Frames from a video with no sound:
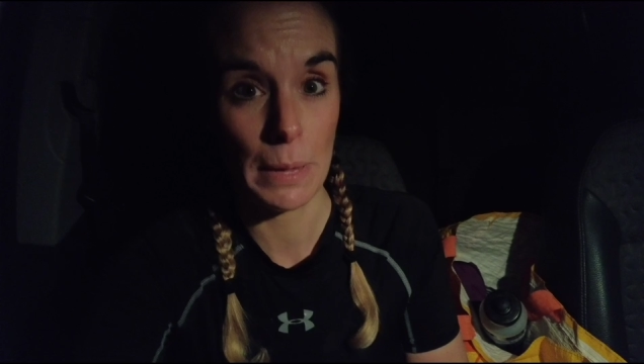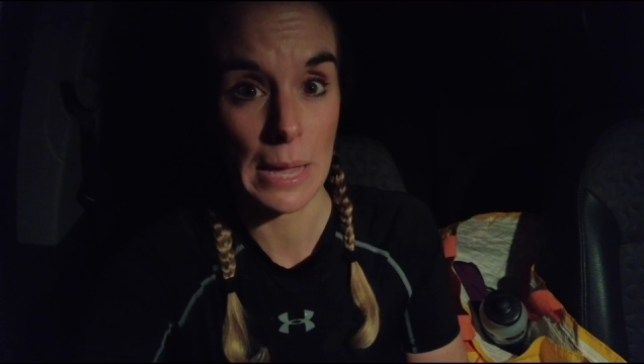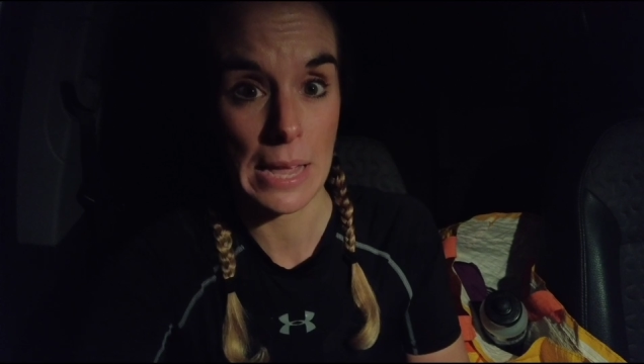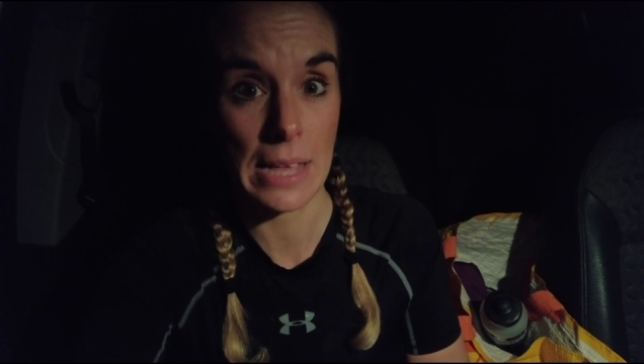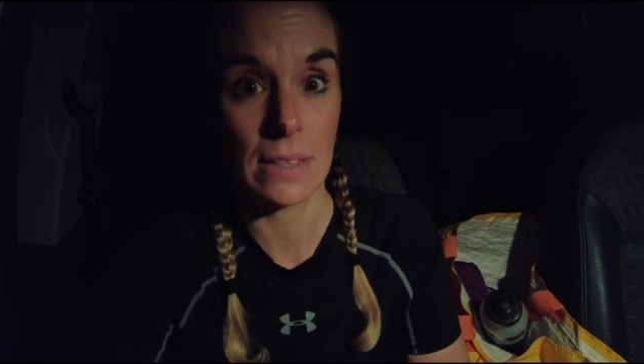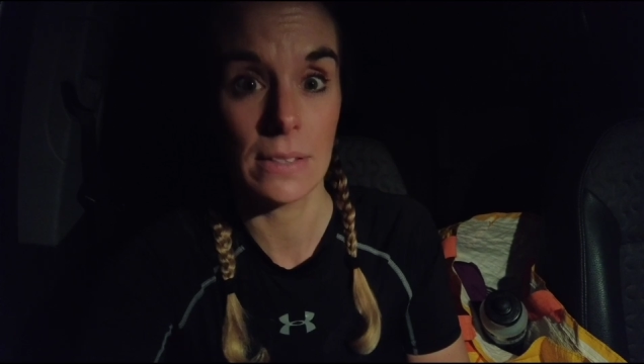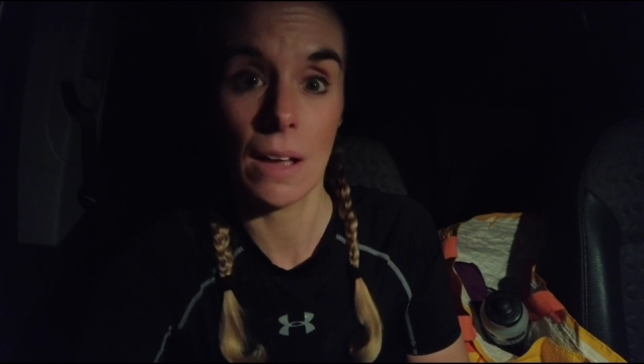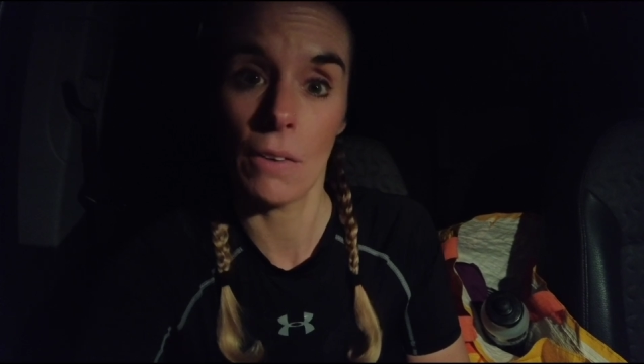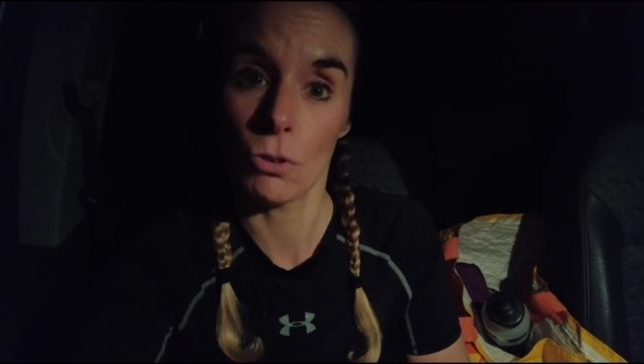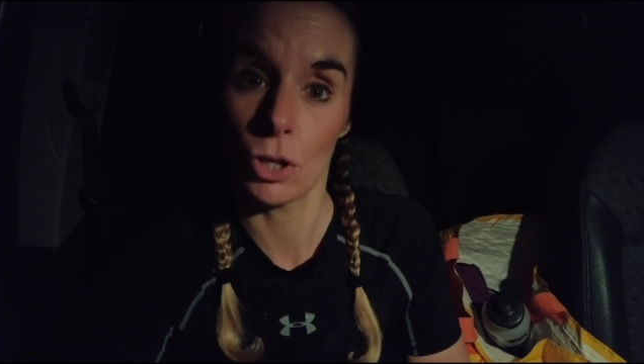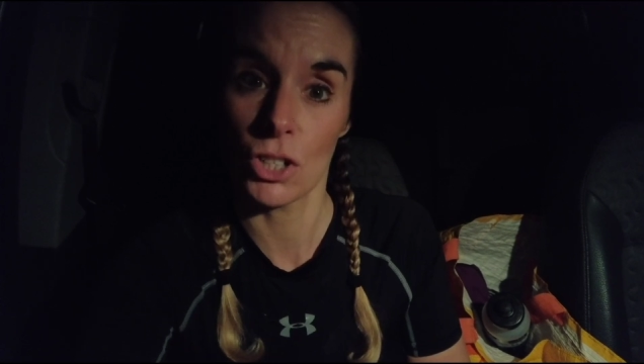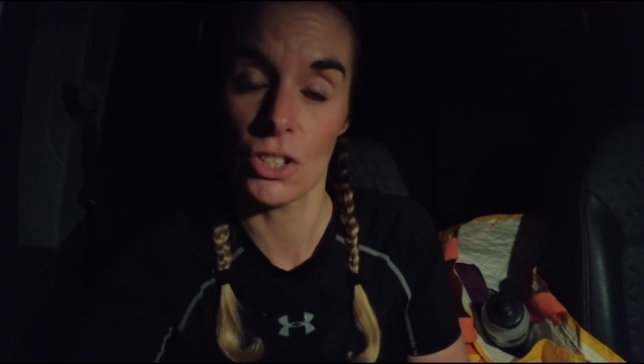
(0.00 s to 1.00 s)
be the
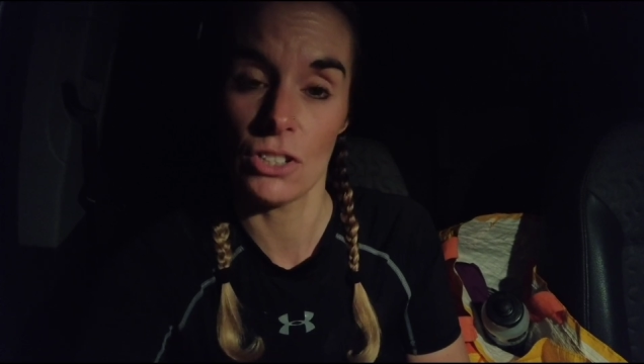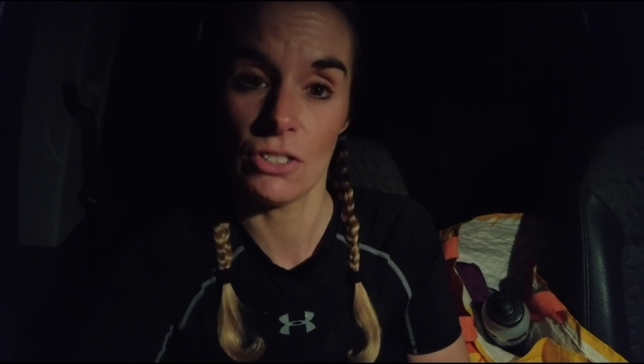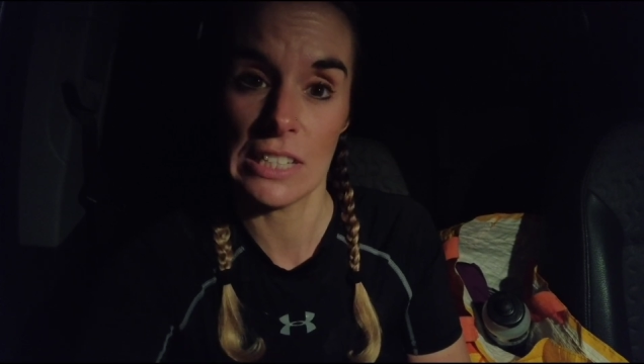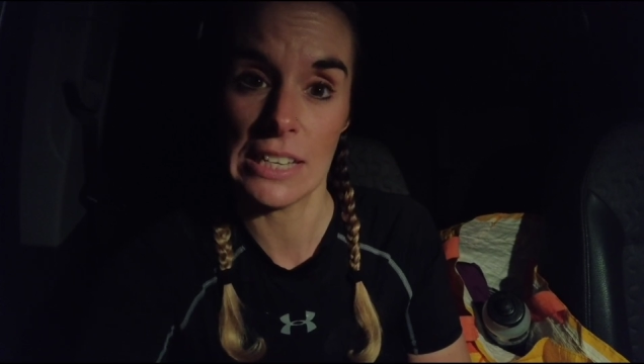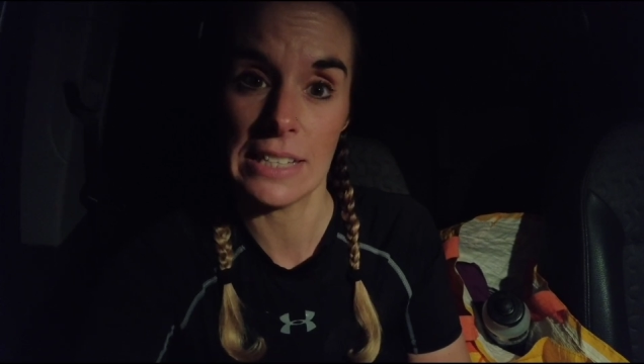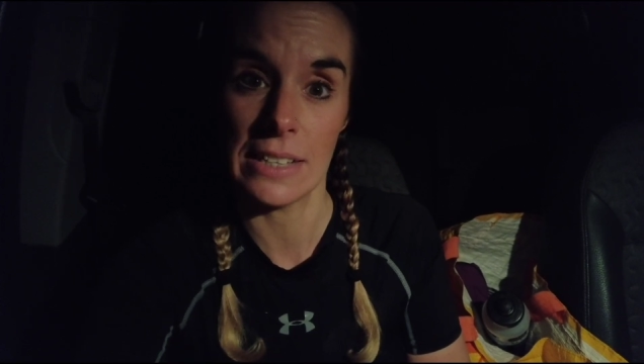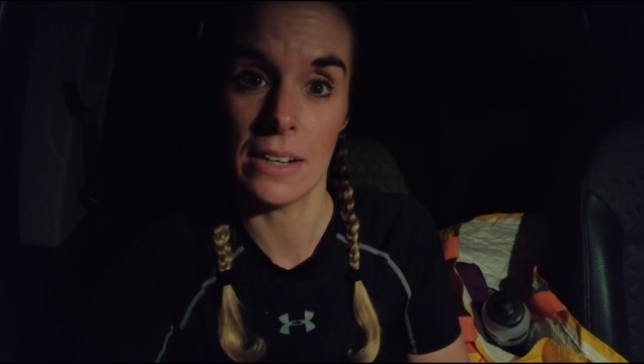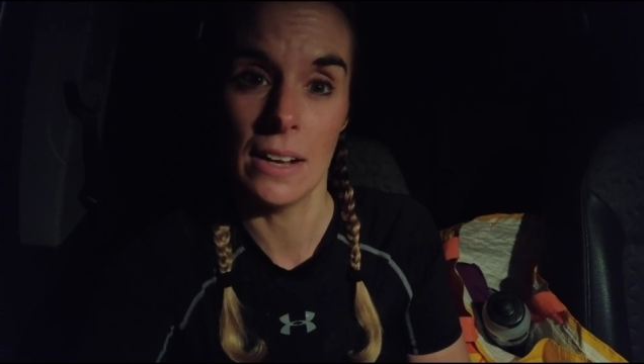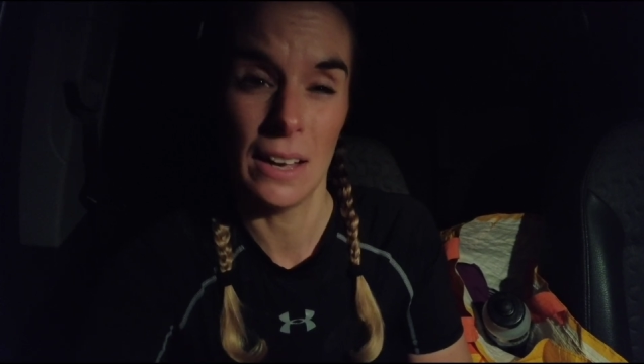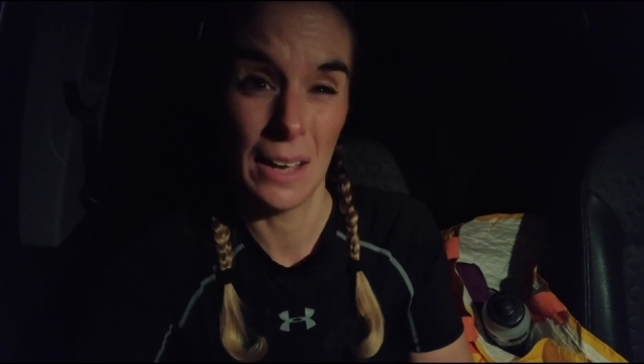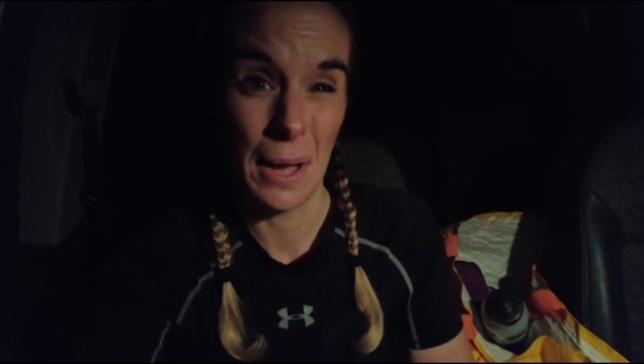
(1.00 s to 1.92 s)
start of cross-country season.